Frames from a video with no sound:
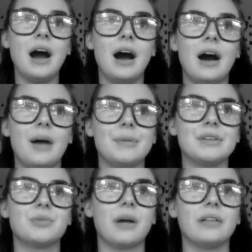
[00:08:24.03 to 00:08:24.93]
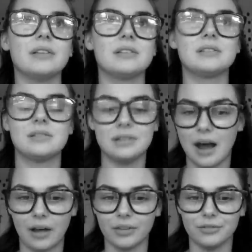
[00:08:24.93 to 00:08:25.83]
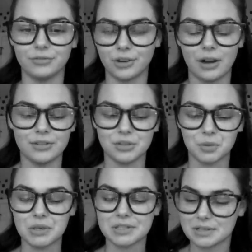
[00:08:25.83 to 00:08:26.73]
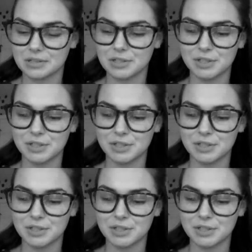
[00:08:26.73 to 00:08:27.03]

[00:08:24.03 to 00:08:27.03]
as well as Olive for obvious reasons.